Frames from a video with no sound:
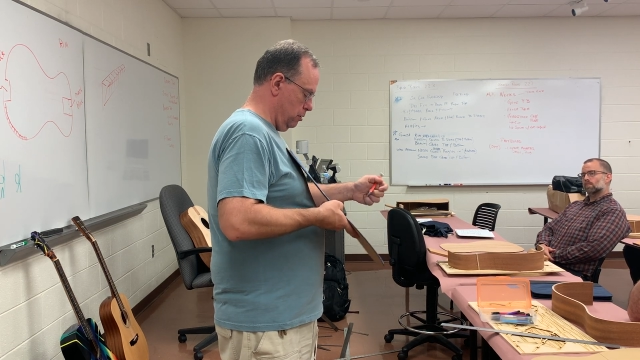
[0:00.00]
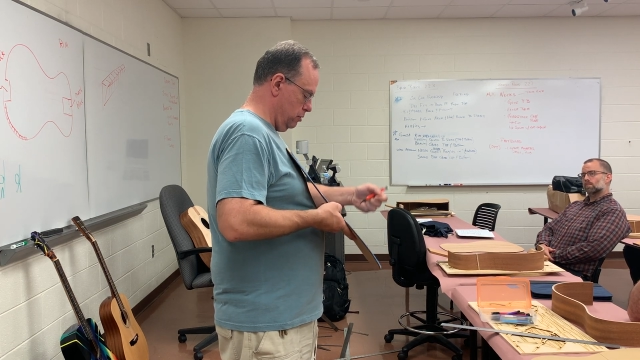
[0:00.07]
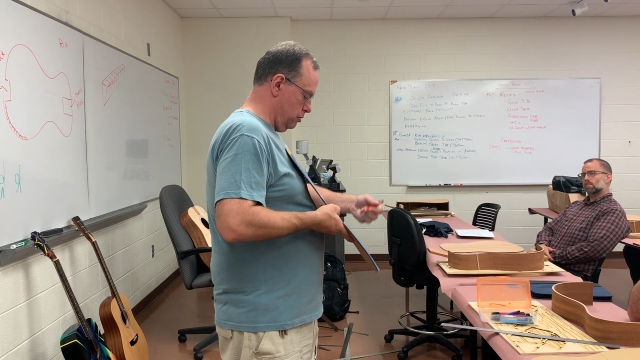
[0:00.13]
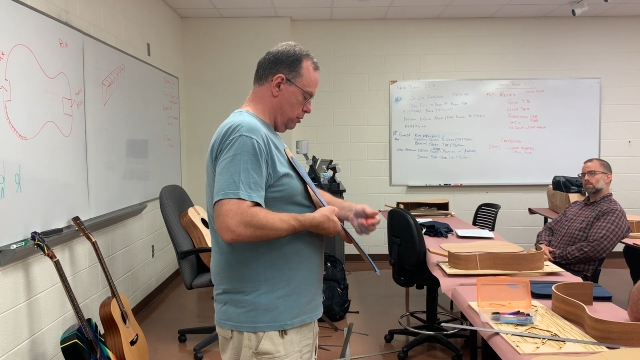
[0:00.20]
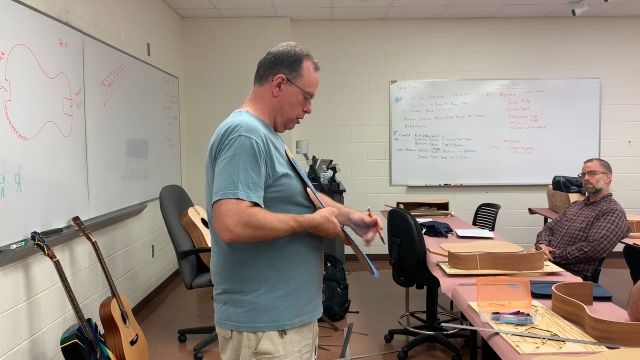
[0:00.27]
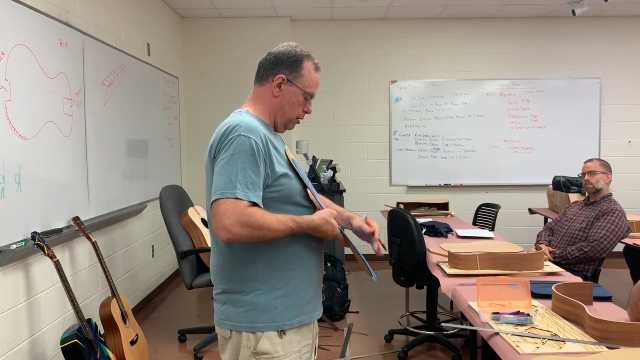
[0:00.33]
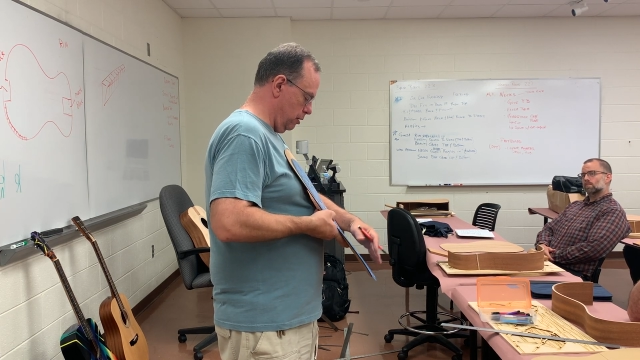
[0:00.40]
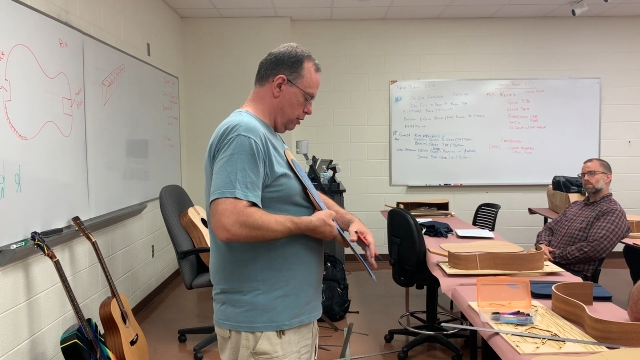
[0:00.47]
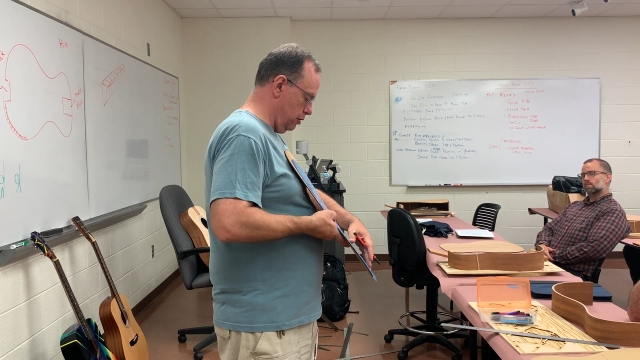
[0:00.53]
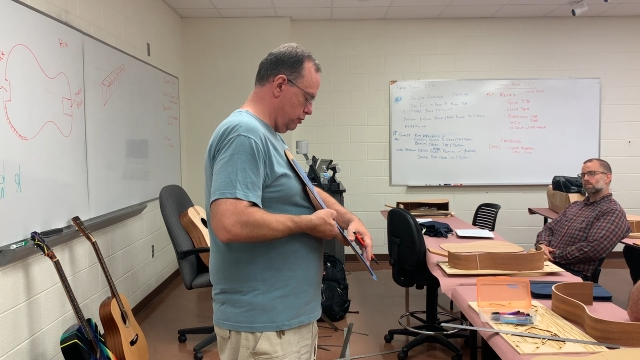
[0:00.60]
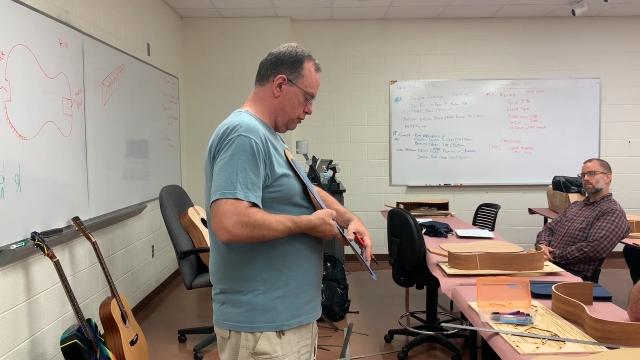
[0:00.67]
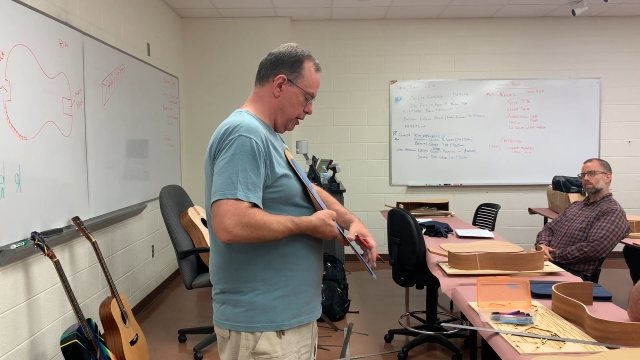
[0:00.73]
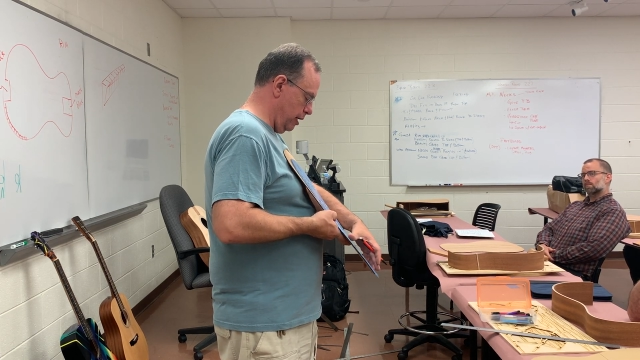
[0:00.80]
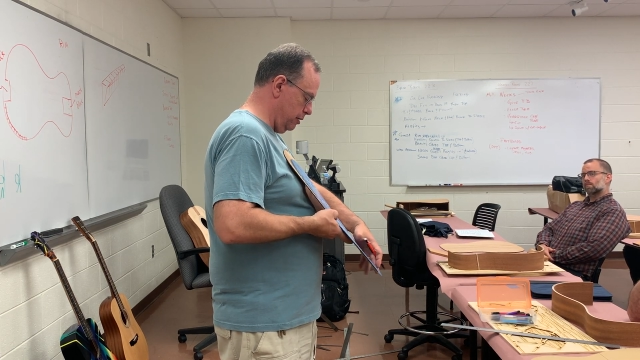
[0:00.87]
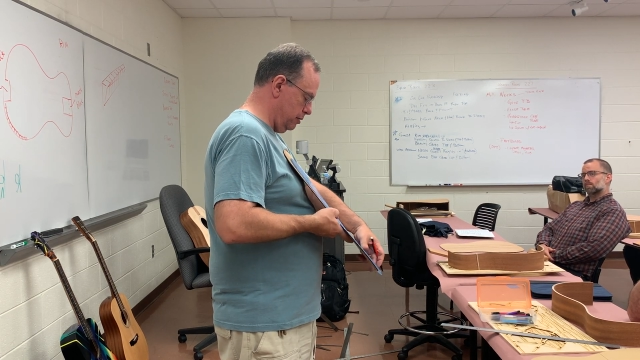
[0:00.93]
So you're going to
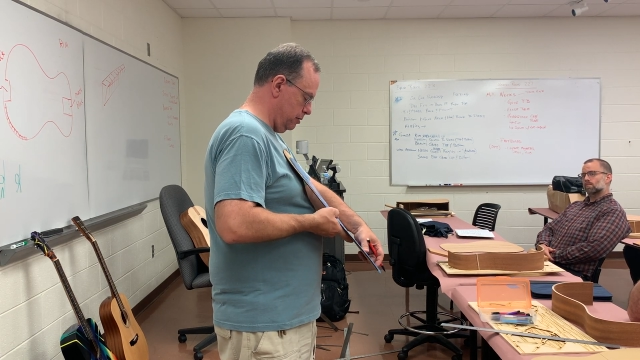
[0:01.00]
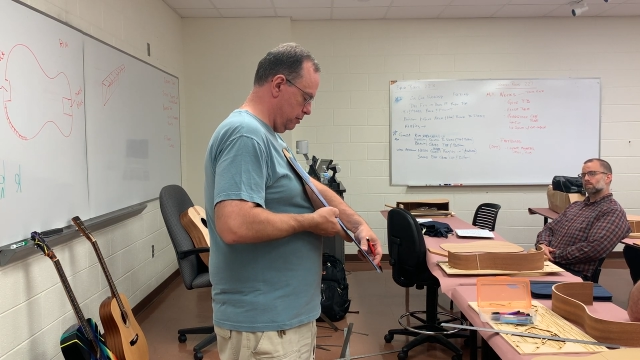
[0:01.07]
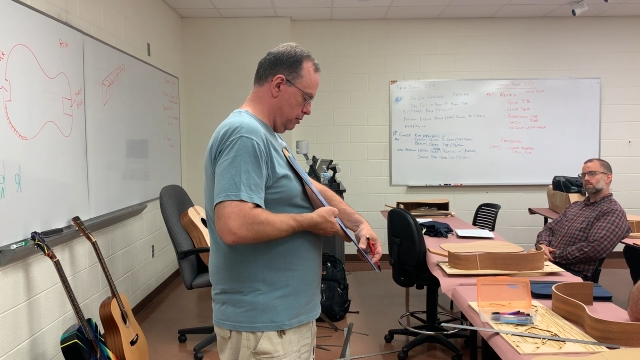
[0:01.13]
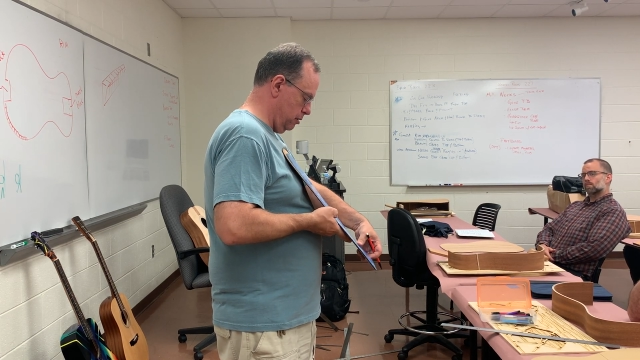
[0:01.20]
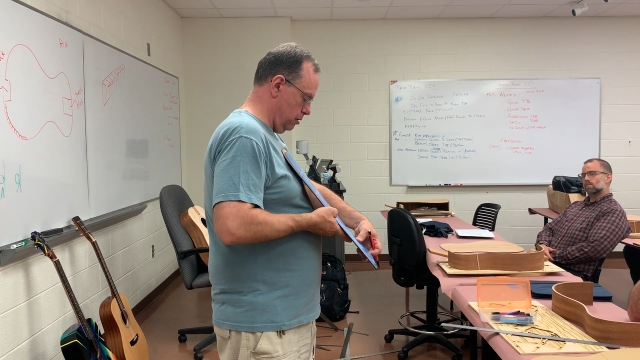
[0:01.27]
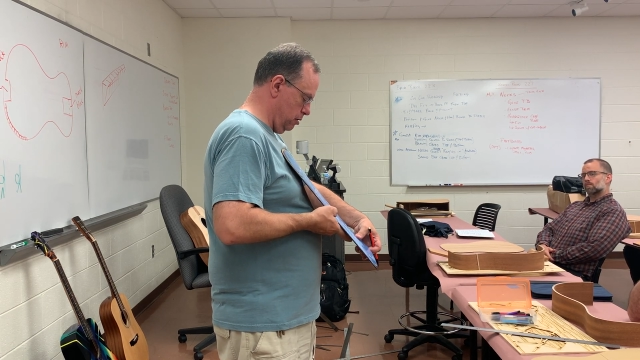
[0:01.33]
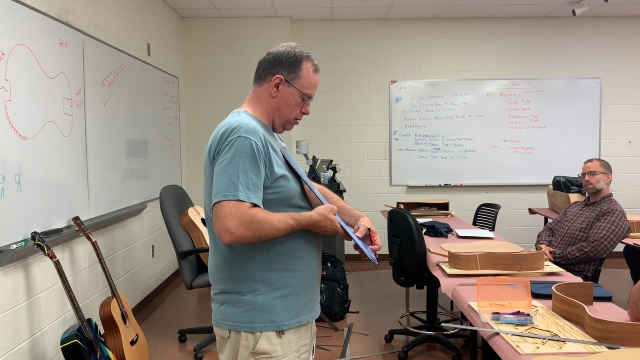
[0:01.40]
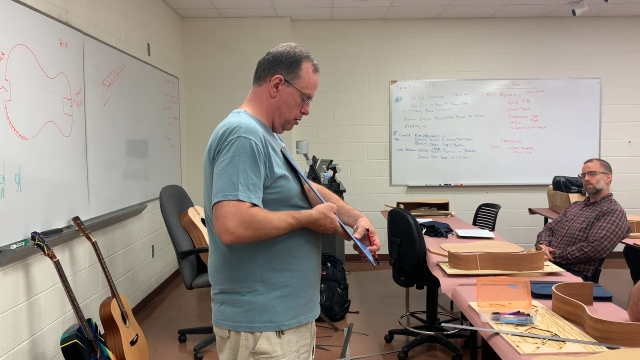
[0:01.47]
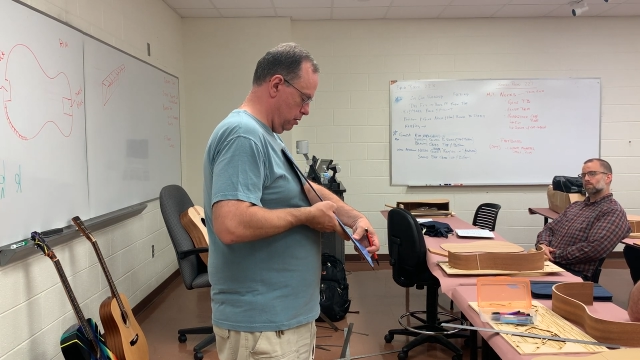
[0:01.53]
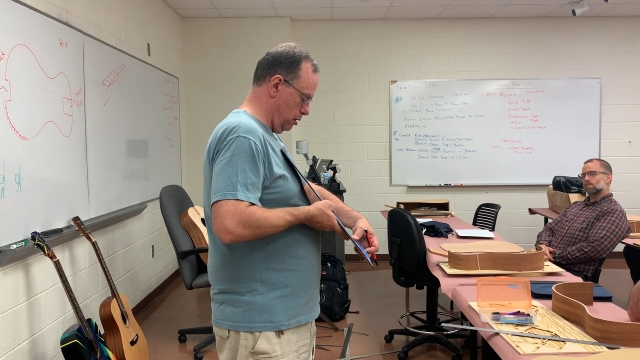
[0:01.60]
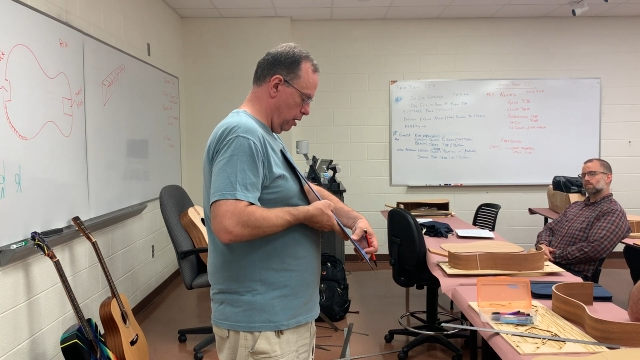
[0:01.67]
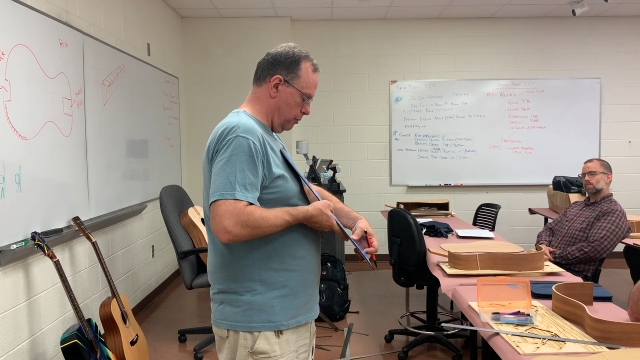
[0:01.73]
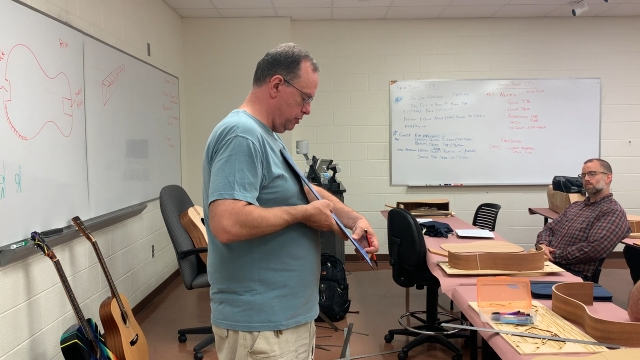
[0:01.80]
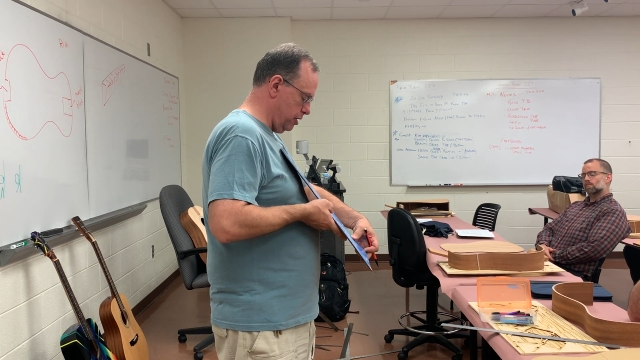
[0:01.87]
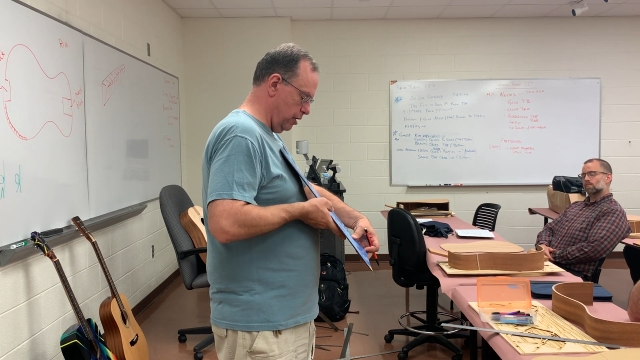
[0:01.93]
trace.
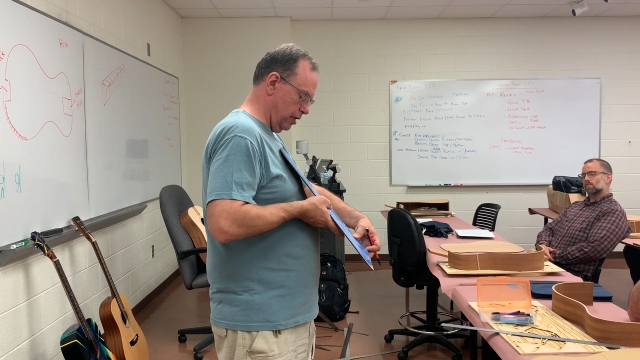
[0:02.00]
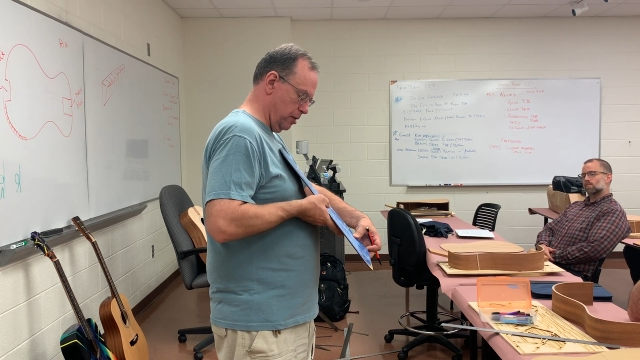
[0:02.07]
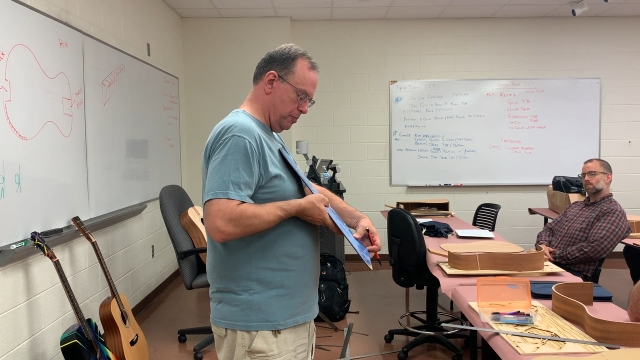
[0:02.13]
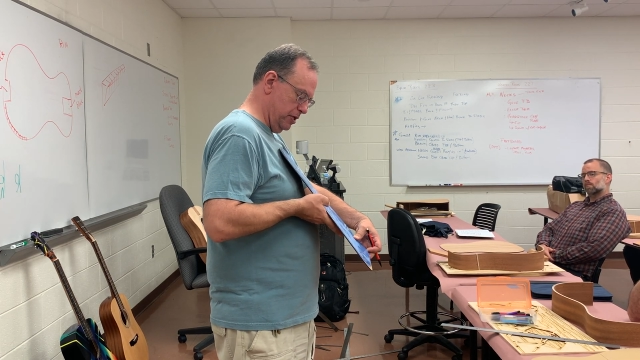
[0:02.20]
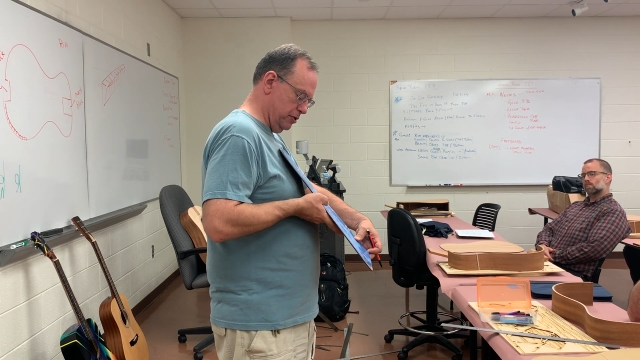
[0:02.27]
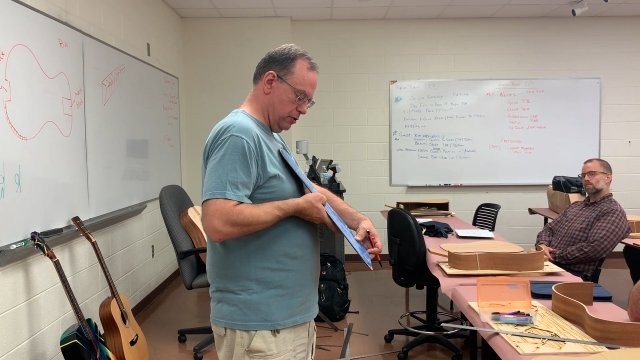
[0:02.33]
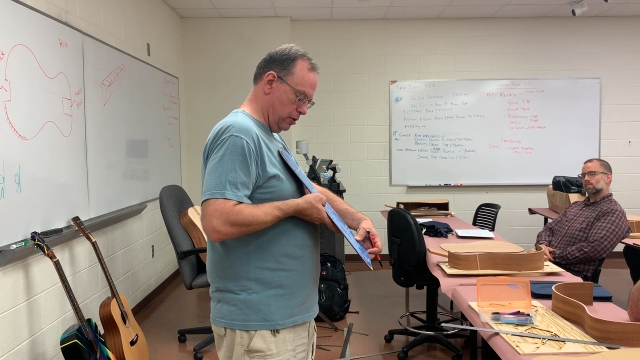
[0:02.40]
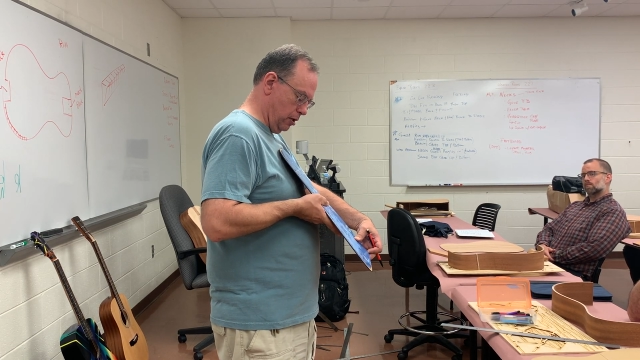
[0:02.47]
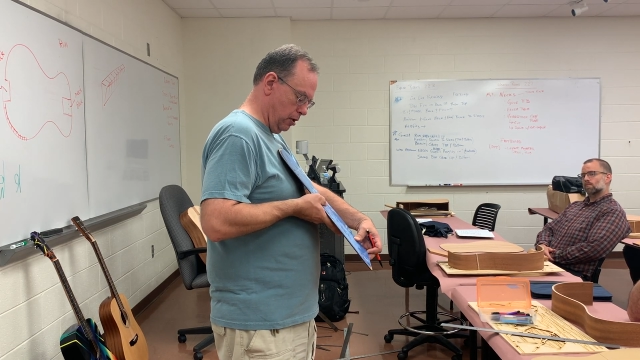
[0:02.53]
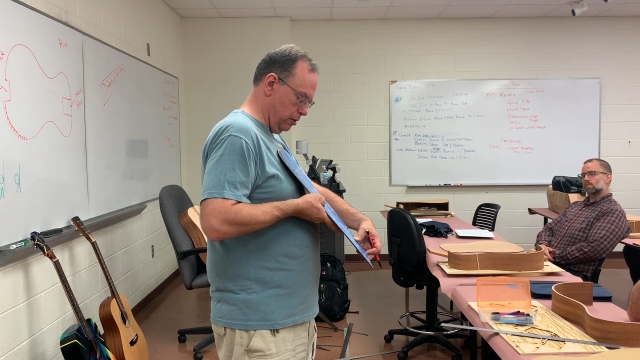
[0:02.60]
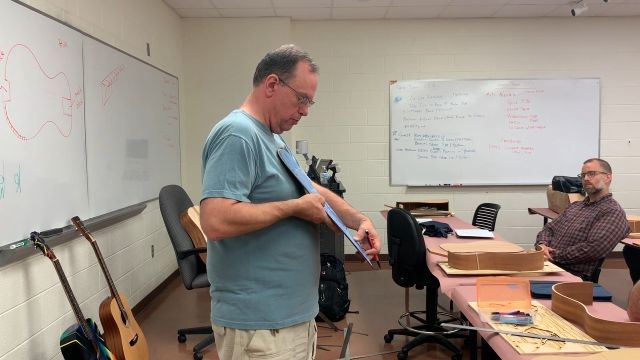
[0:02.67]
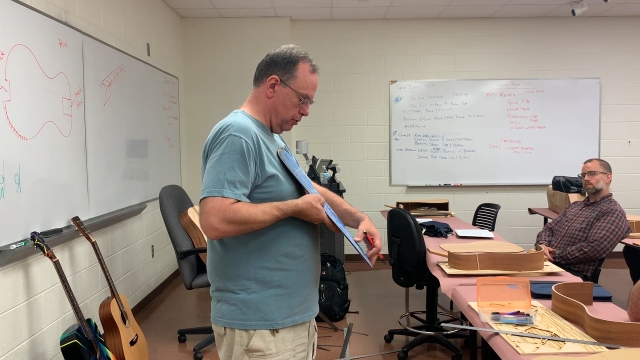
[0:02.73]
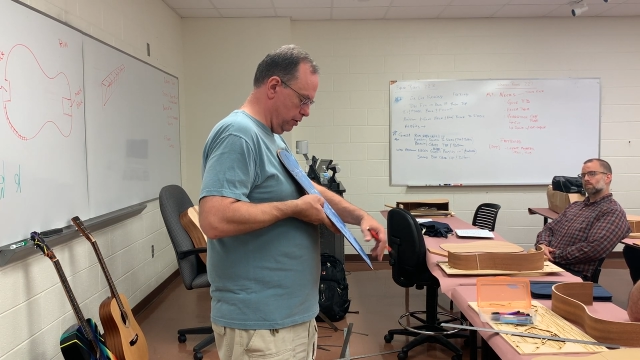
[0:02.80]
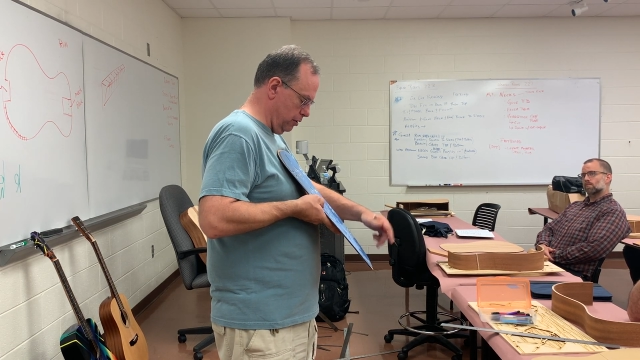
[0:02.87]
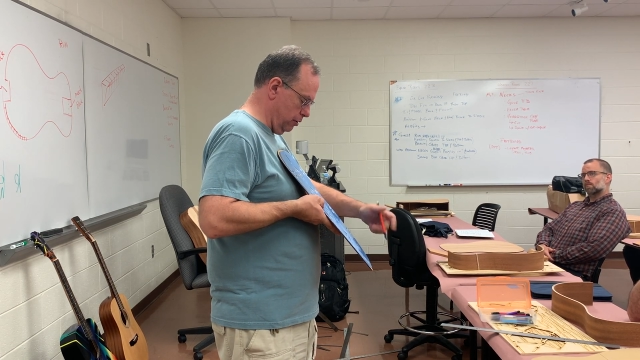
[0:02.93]
I wish I had like a piece of
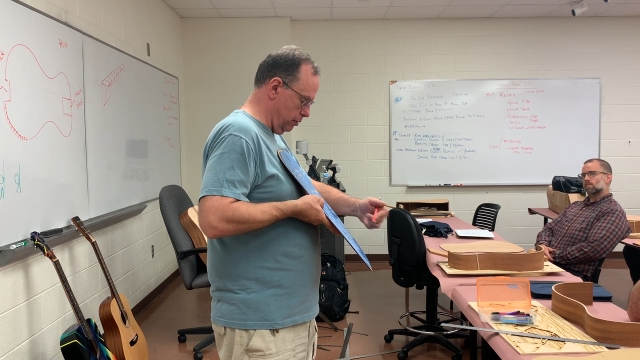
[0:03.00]
cardboard.